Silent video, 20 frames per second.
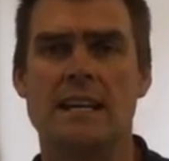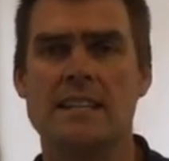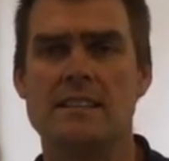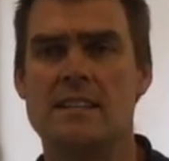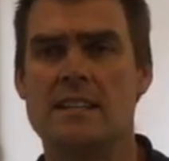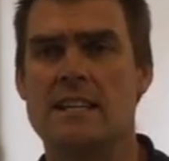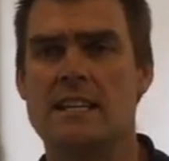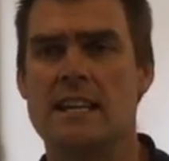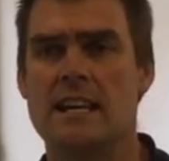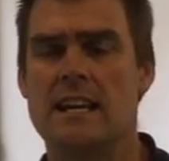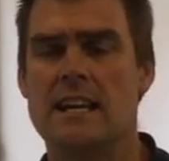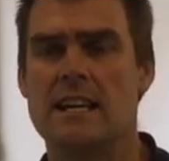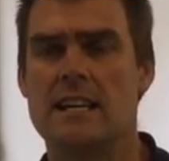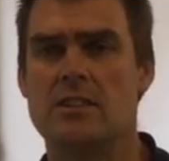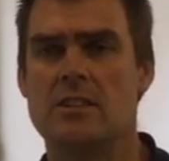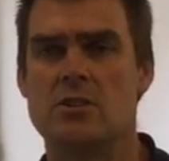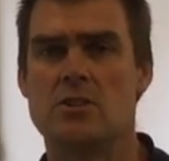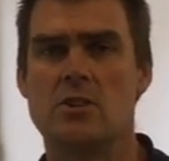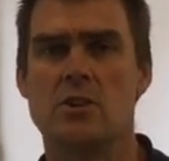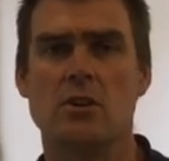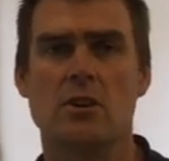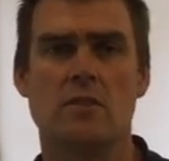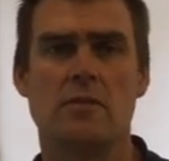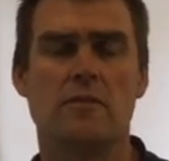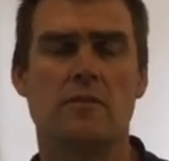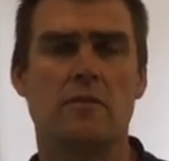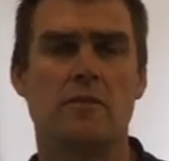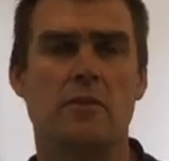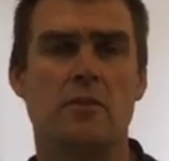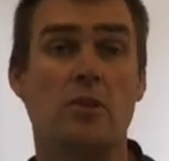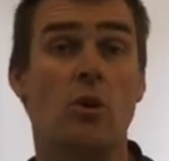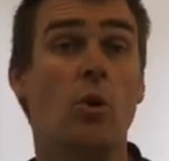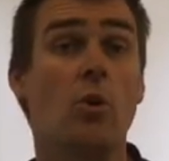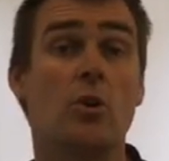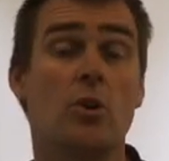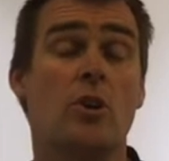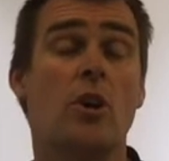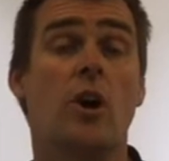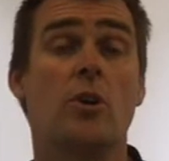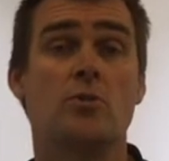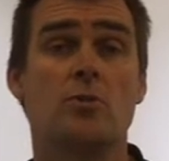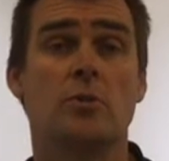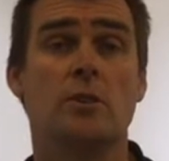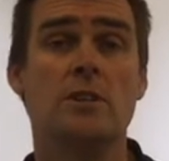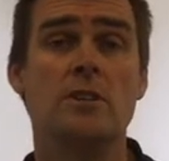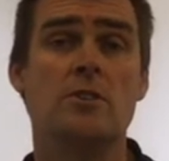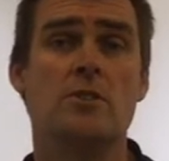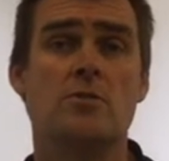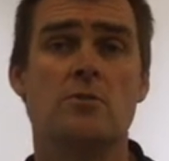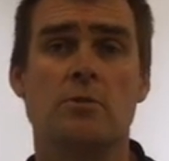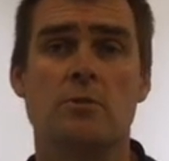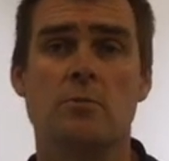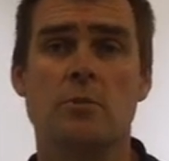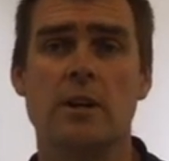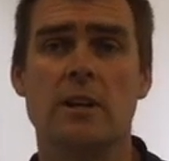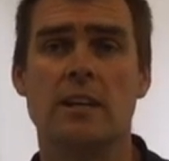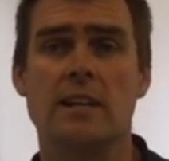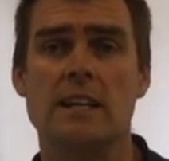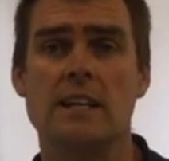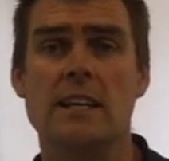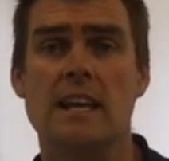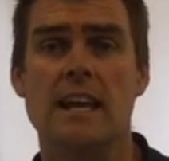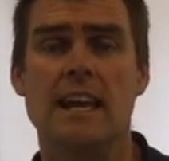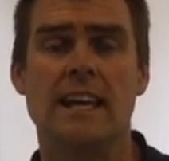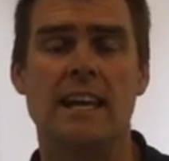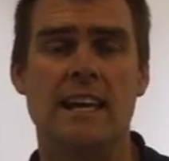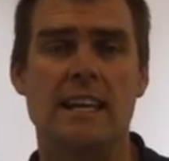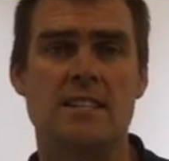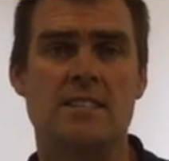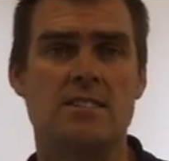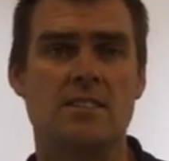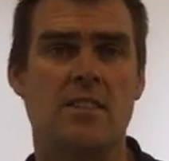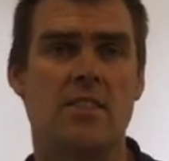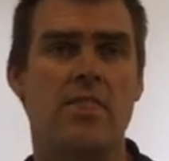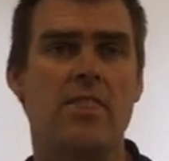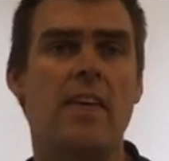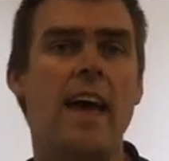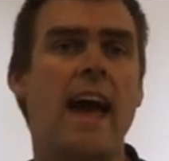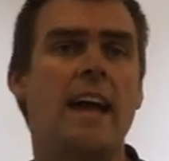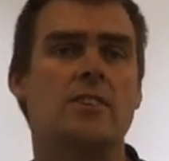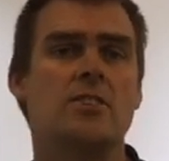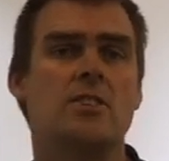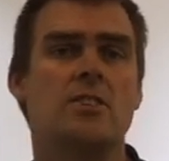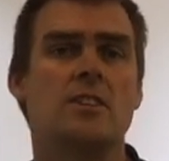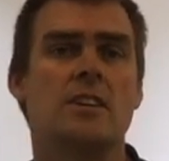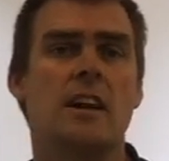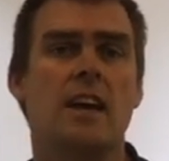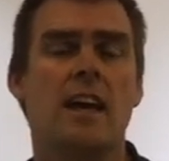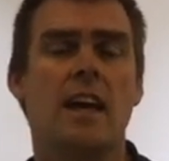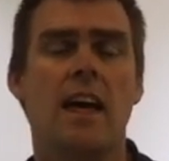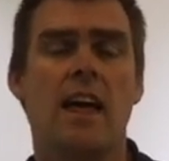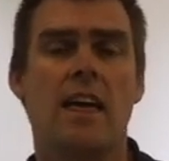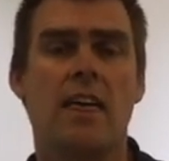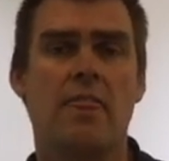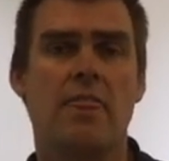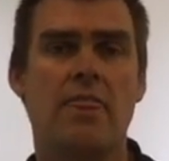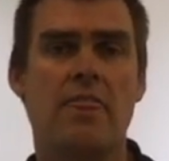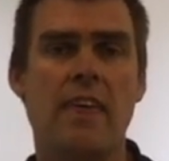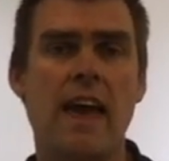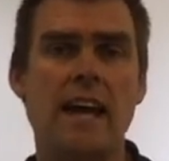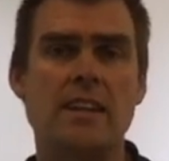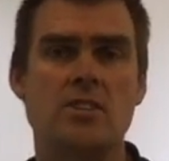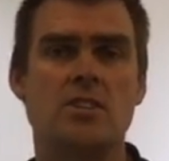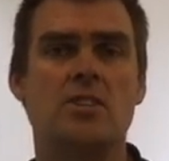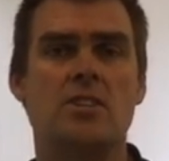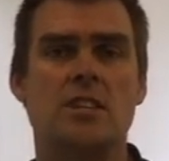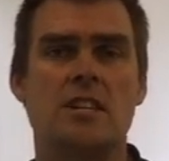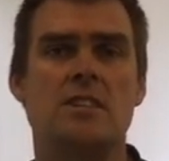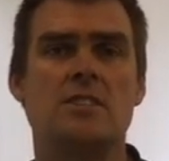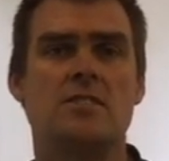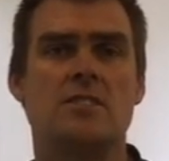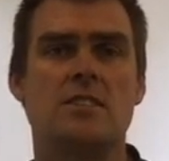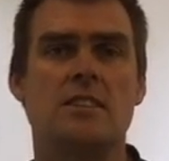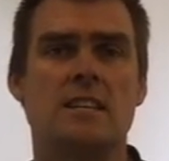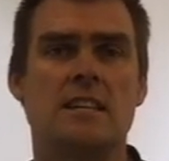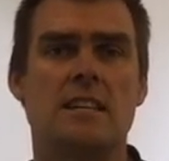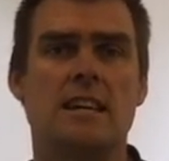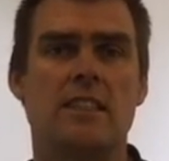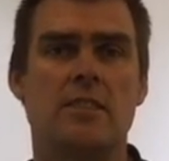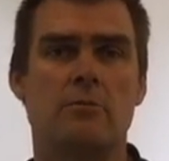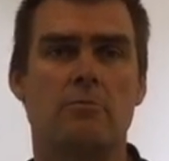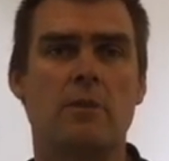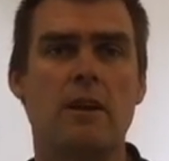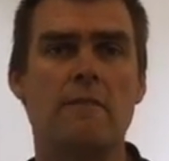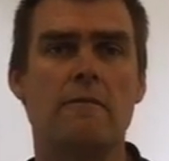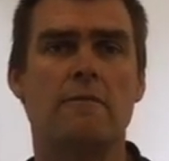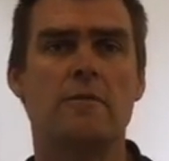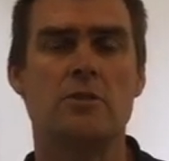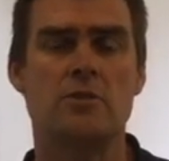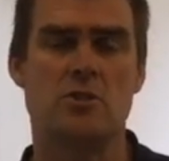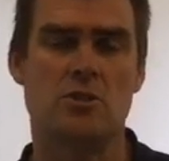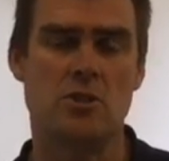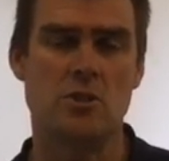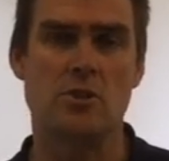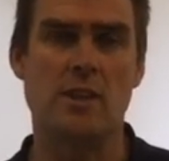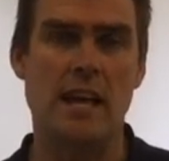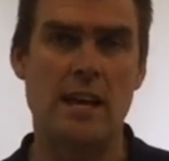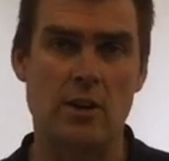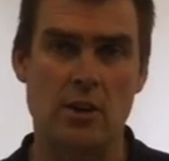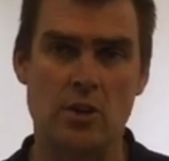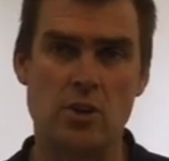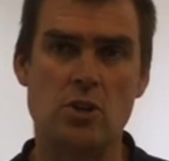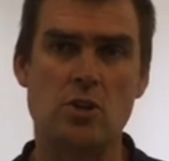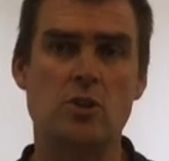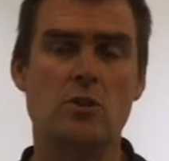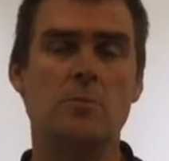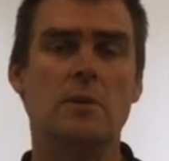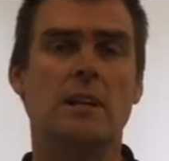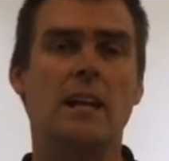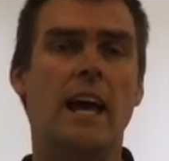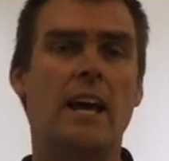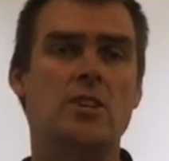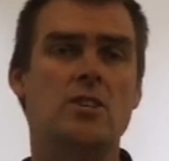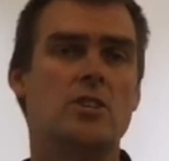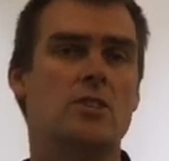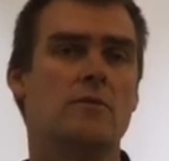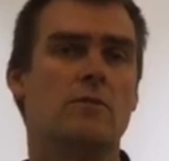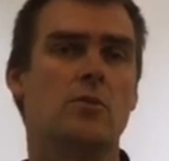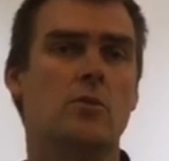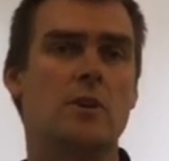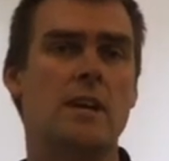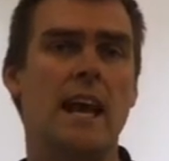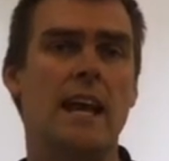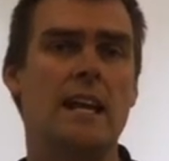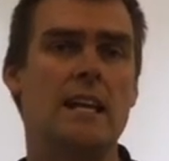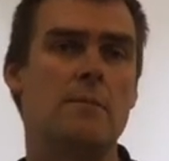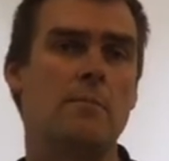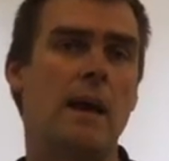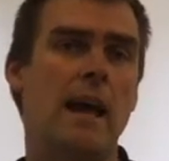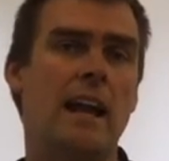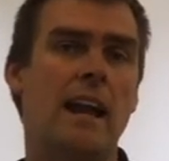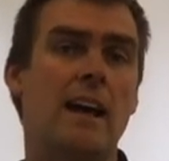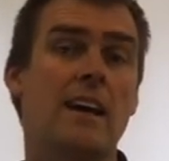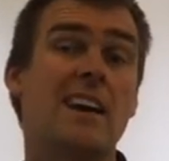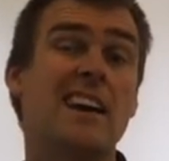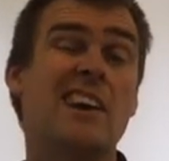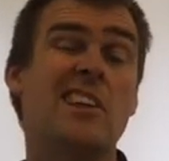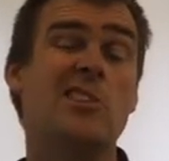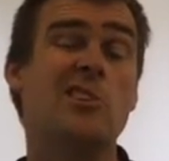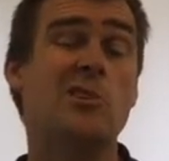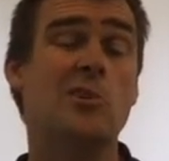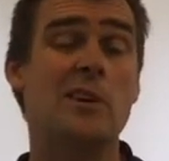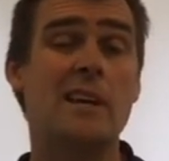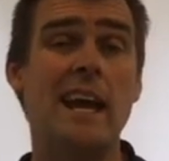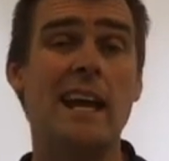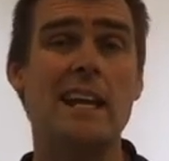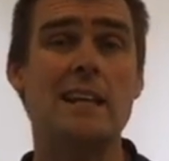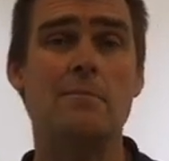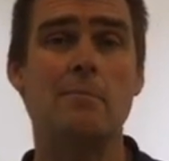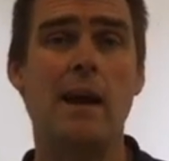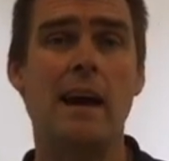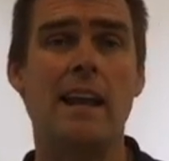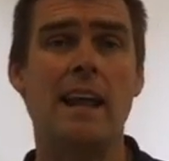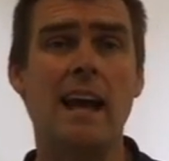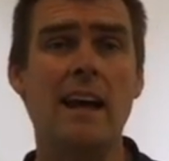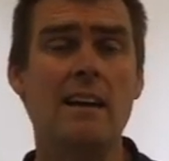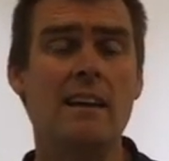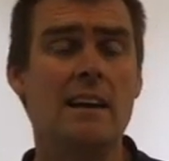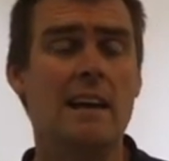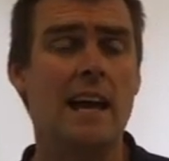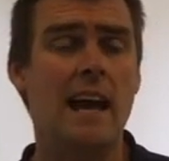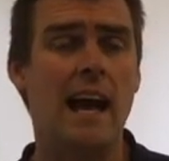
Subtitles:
in the turf and the horticultural industry really is thatch. Thatch is the reference to that accumulation of organic matter. The organic matter